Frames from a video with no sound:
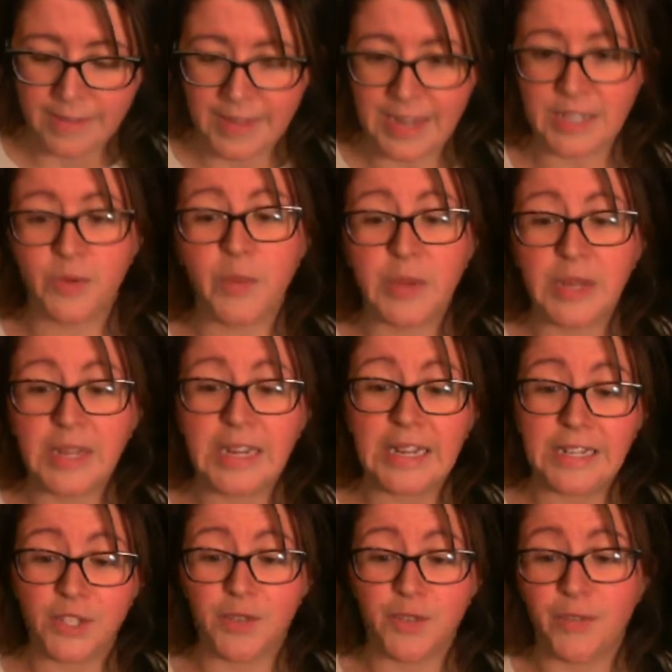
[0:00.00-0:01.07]
That's what we
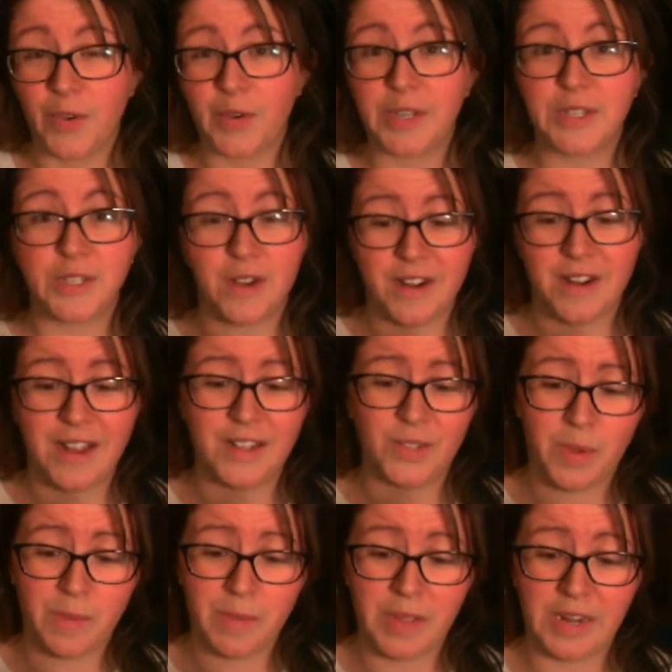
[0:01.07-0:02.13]
need to focus on
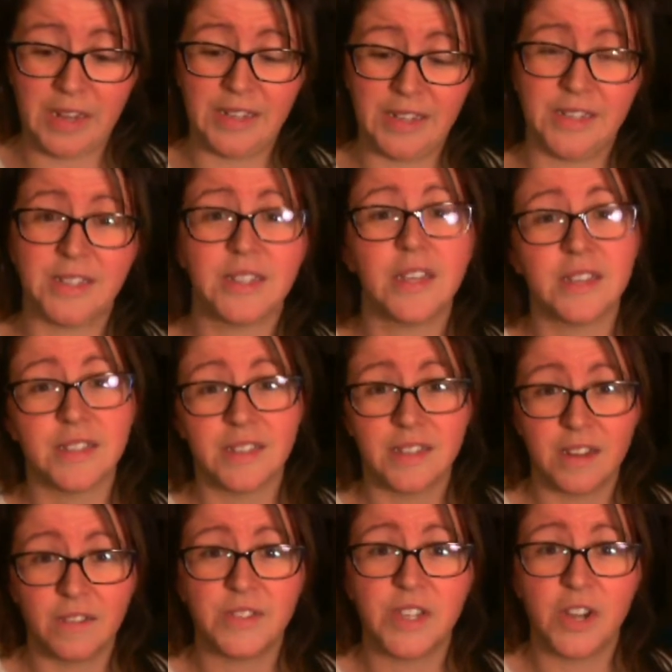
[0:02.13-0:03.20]
as women is
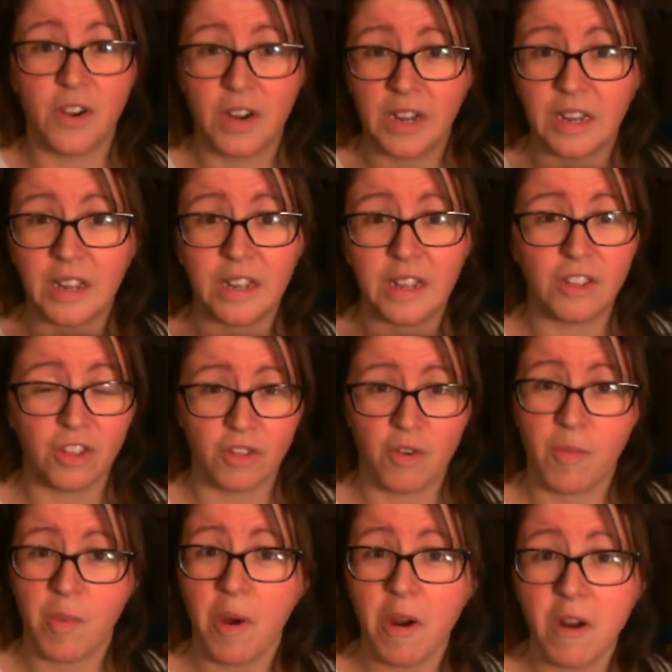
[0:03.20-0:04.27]
instead of tearing each
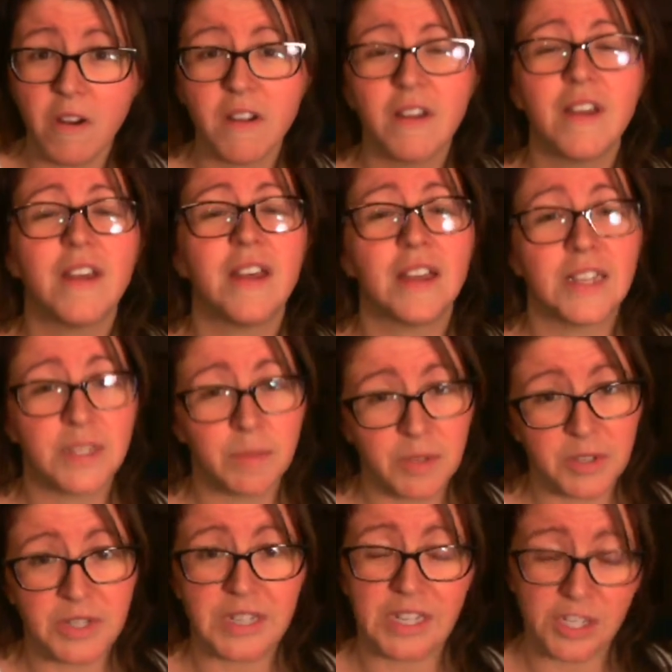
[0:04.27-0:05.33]
other apart, it's
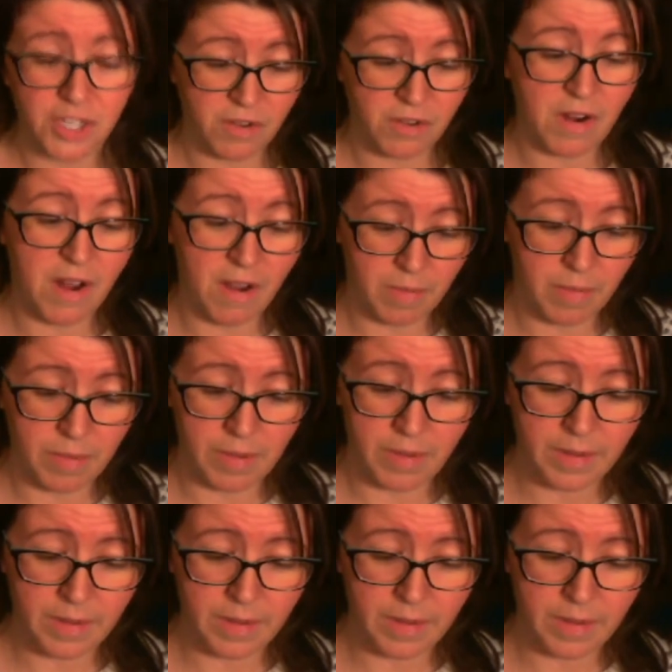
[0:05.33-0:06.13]
building each other up.